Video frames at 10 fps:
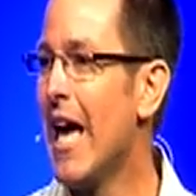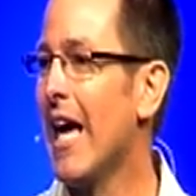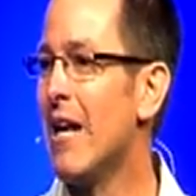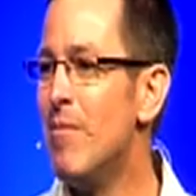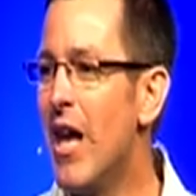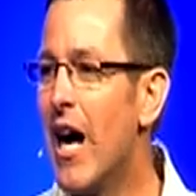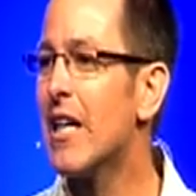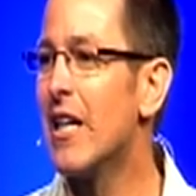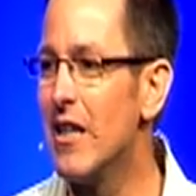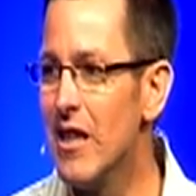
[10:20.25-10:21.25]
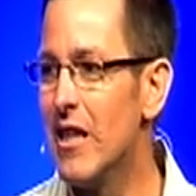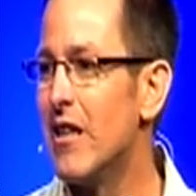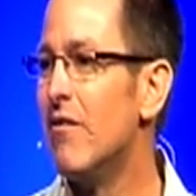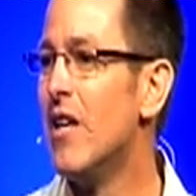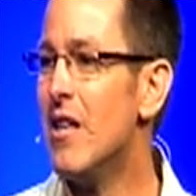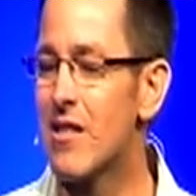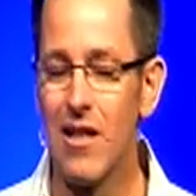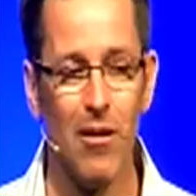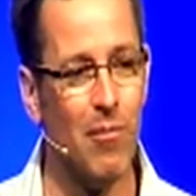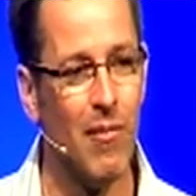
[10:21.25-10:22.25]
And I'm not going to live
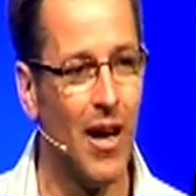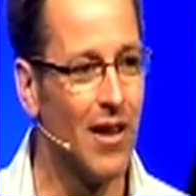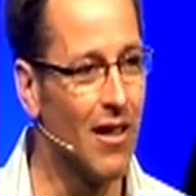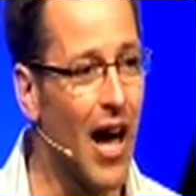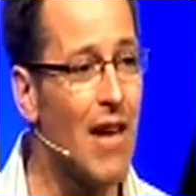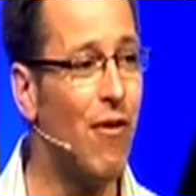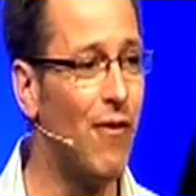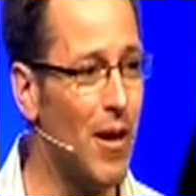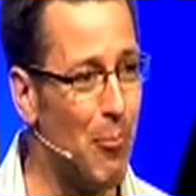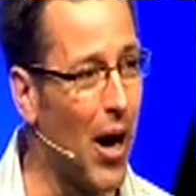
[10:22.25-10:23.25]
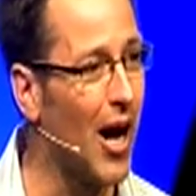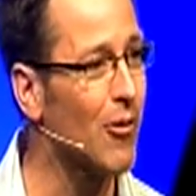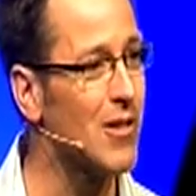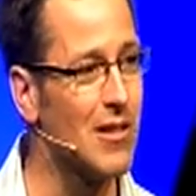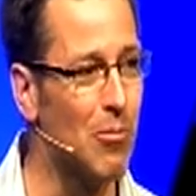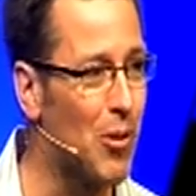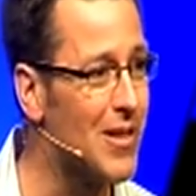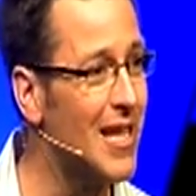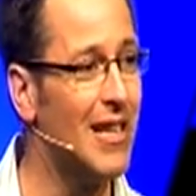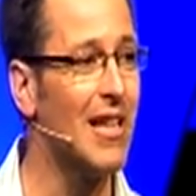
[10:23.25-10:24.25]
some life of hypocrisy,
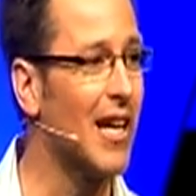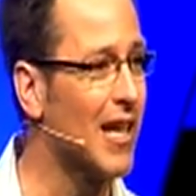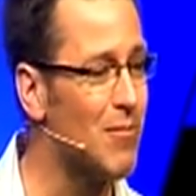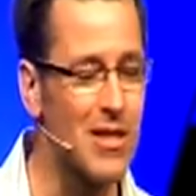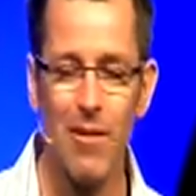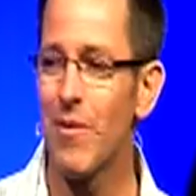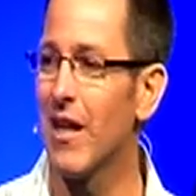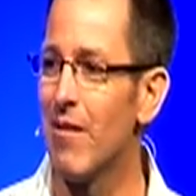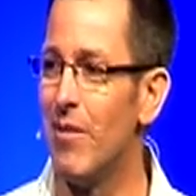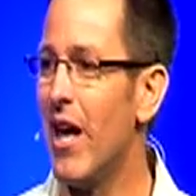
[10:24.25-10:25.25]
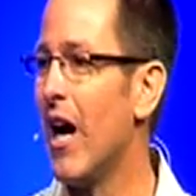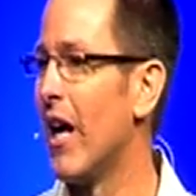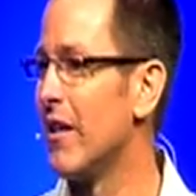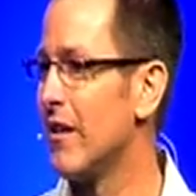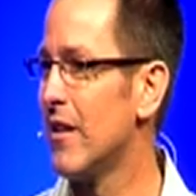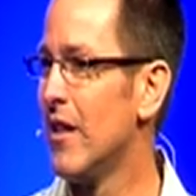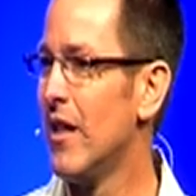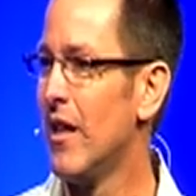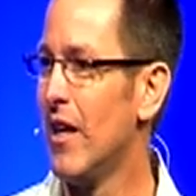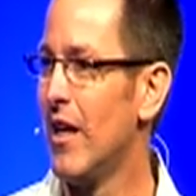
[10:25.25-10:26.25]
pretending like I'm something I'm not.
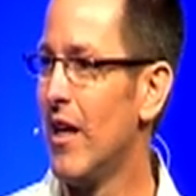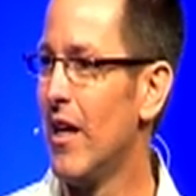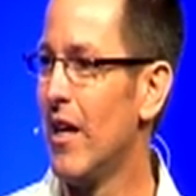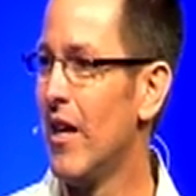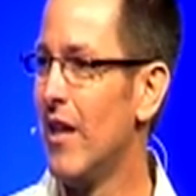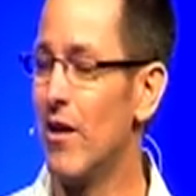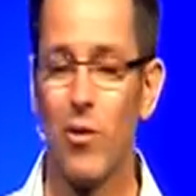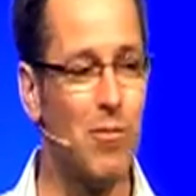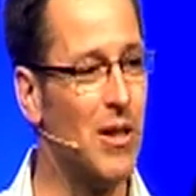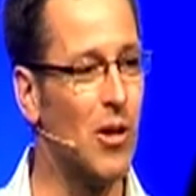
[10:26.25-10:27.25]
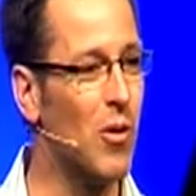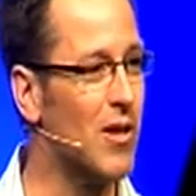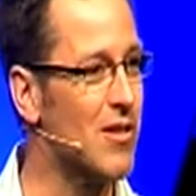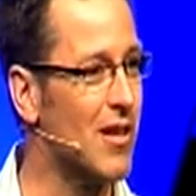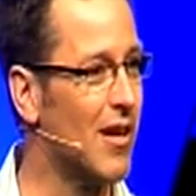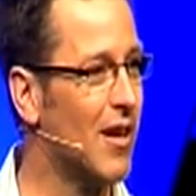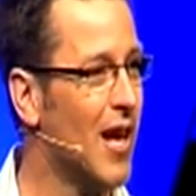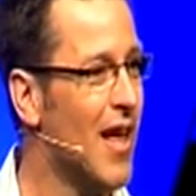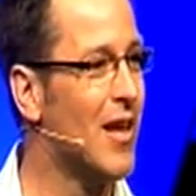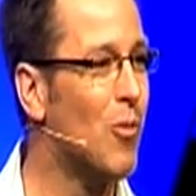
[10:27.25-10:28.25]
And there would have been quitters there.
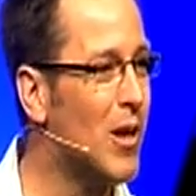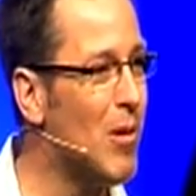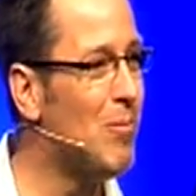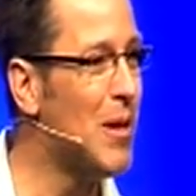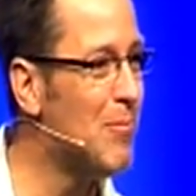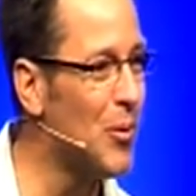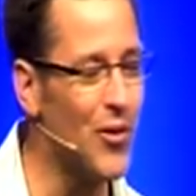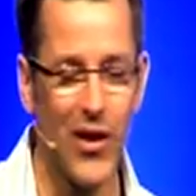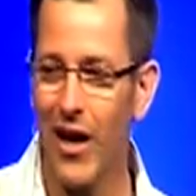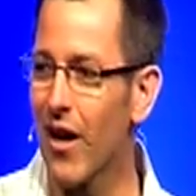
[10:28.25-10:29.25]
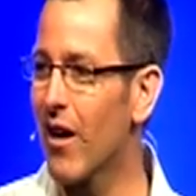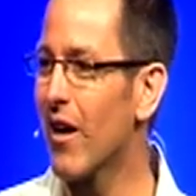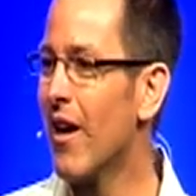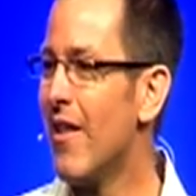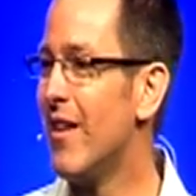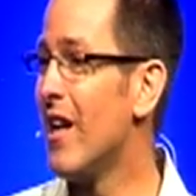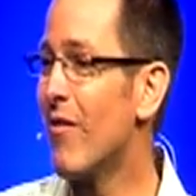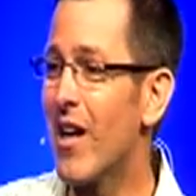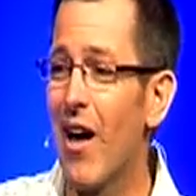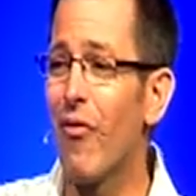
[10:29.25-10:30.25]
There would have been people there that never
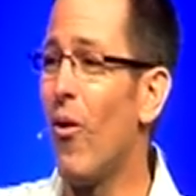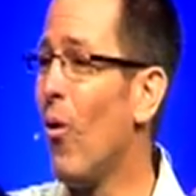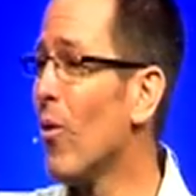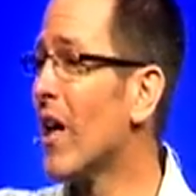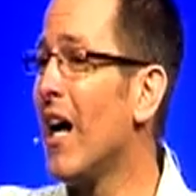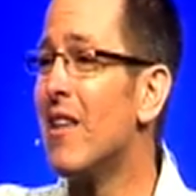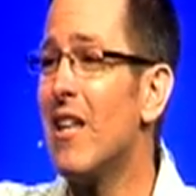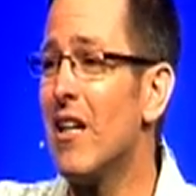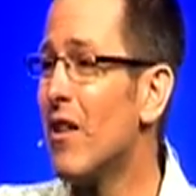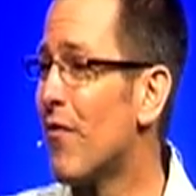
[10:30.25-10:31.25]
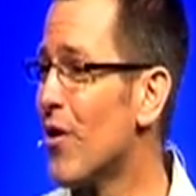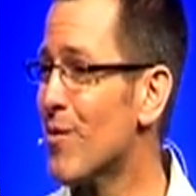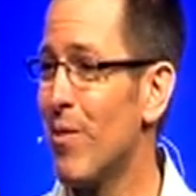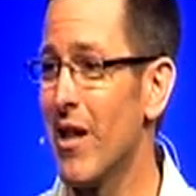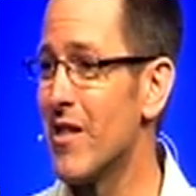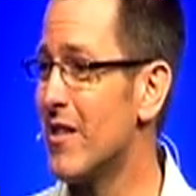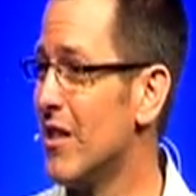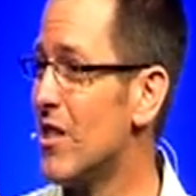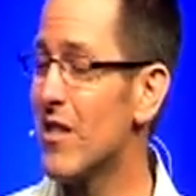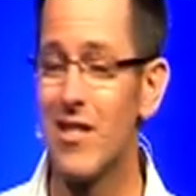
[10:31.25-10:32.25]
got the whole God thing in the first place, that
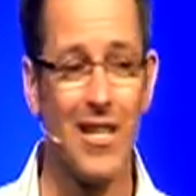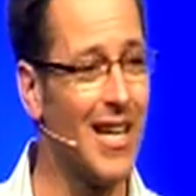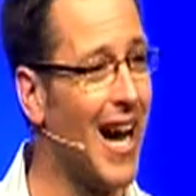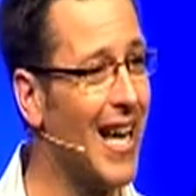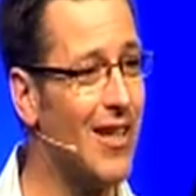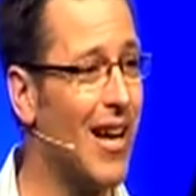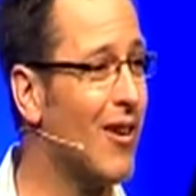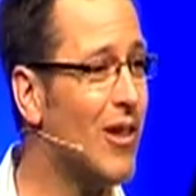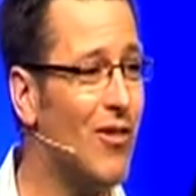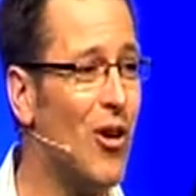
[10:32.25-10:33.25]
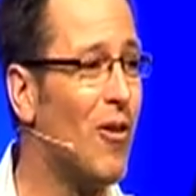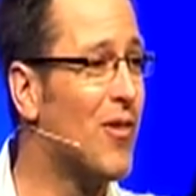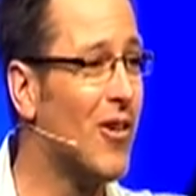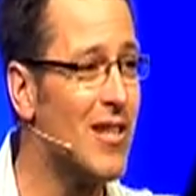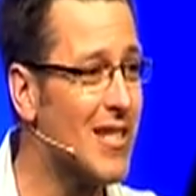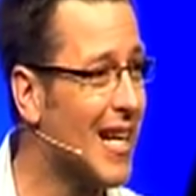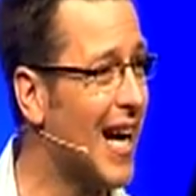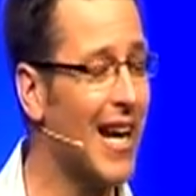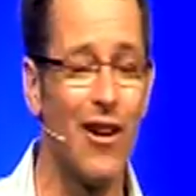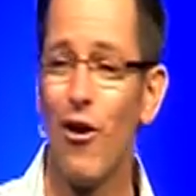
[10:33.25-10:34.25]
just said, I don't even know if there is a
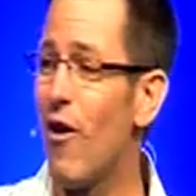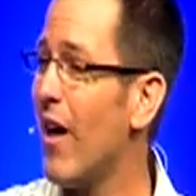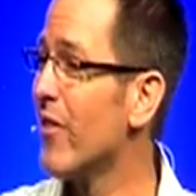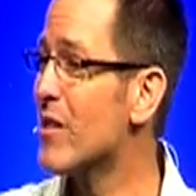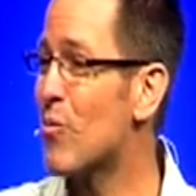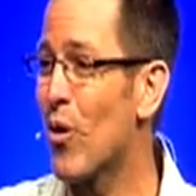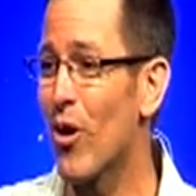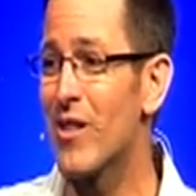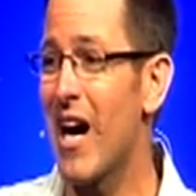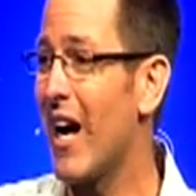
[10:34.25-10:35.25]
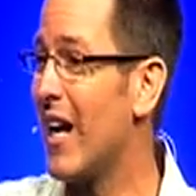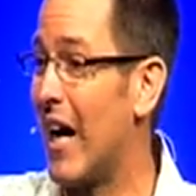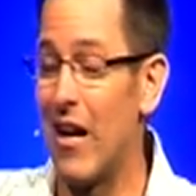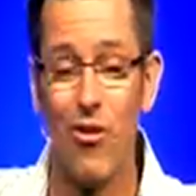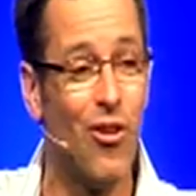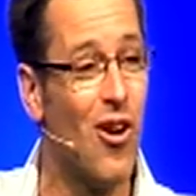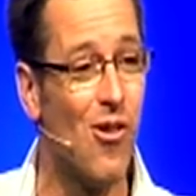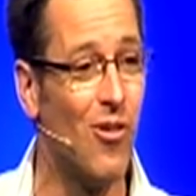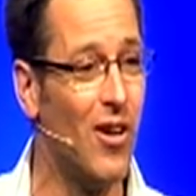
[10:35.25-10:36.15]
God. I don't know how this works. I don't know.